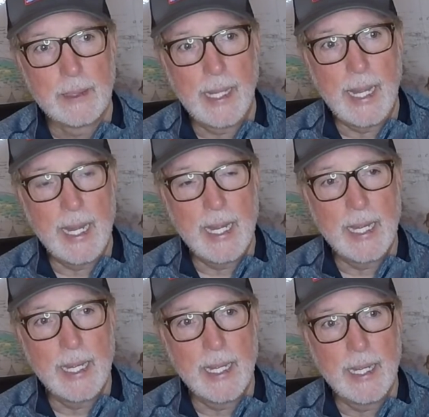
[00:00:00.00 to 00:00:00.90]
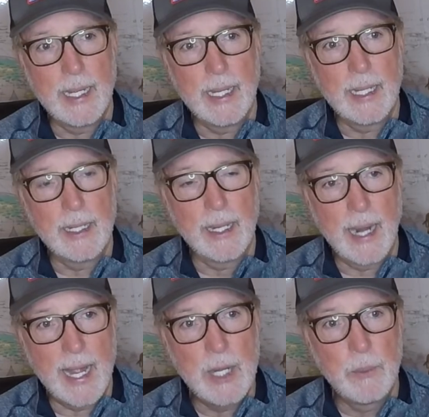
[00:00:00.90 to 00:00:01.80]
and an
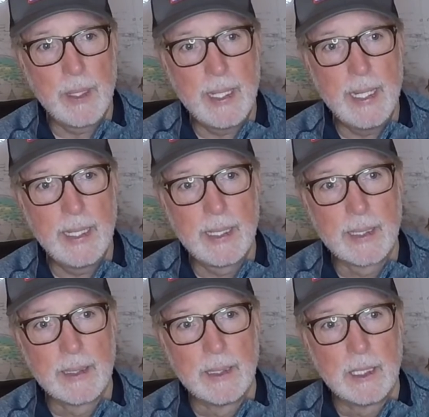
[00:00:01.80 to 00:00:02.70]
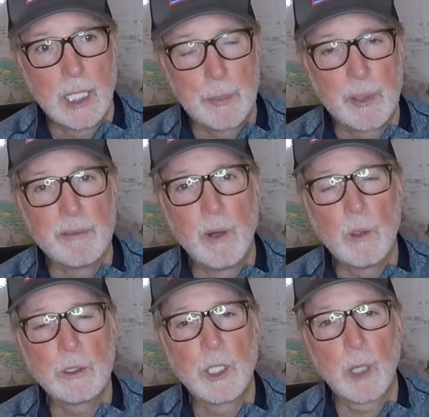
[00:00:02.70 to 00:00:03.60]
A rig, a
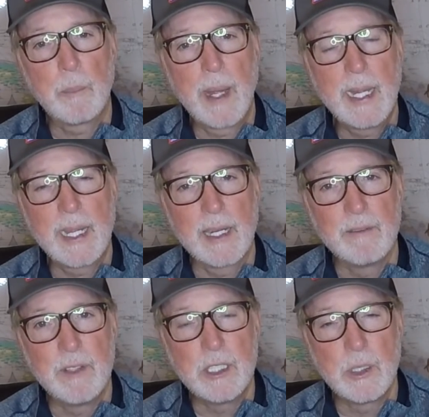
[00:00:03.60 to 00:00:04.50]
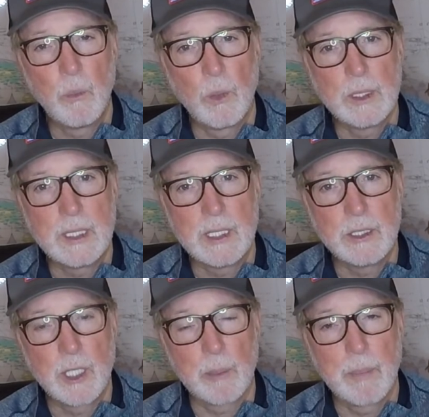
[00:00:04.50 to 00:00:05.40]
provoke jerkbait, and a Vision 110
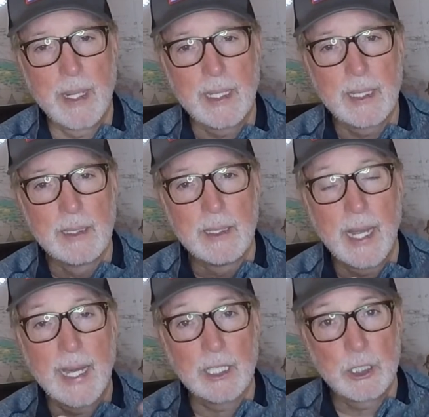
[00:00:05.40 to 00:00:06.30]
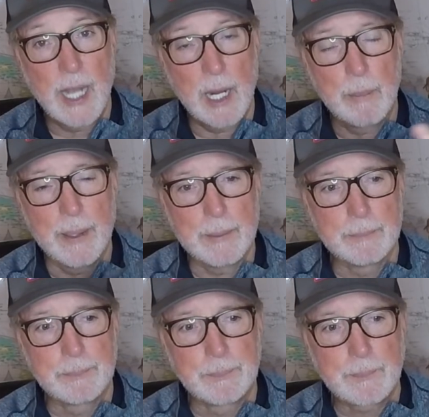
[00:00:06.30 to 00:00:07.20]
jerkbait, and a chatterbait.
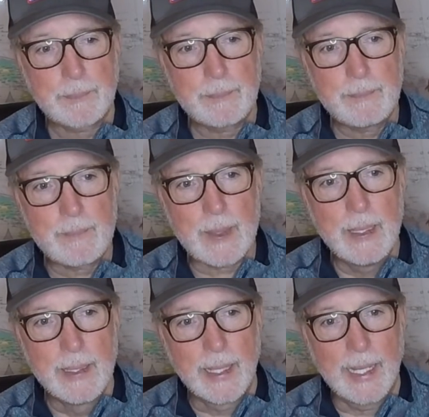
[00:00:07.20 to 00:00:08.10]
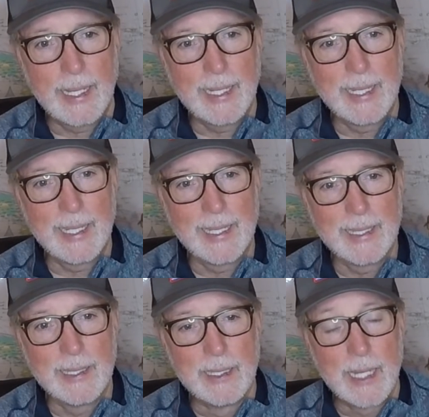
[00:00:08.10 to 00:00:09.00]

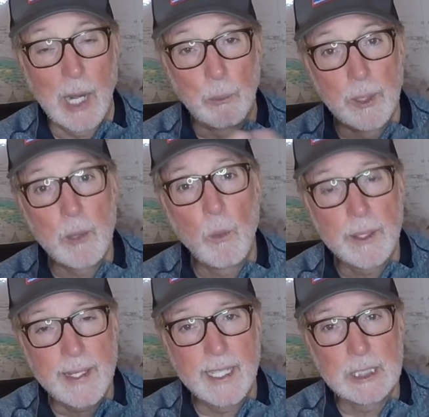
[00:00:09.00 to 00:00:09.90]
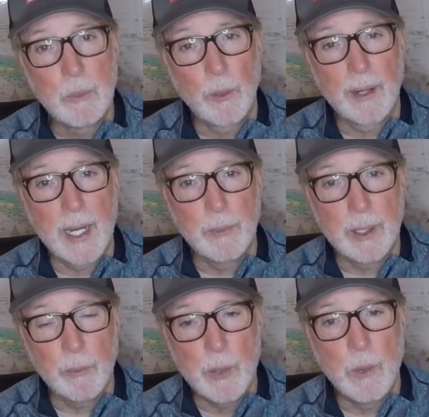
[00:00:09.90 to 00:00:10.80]
And I really wanted to catch him on an A
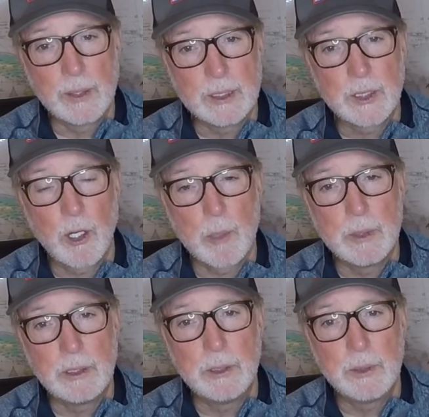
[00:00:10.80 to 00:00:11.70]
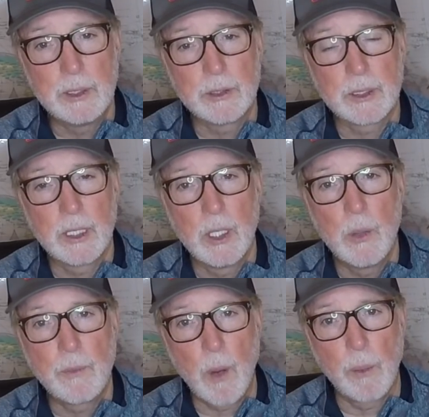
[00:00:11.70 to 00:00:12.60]
rig. We won this tournament two years
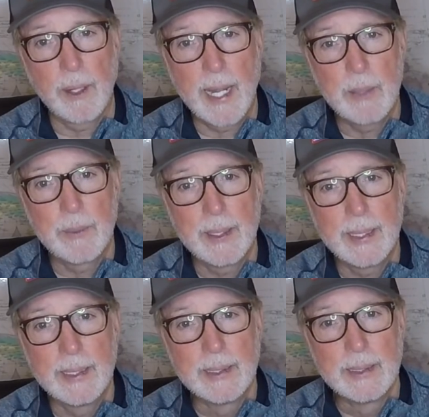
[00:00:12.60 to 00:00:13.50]
ago throwing an A rig.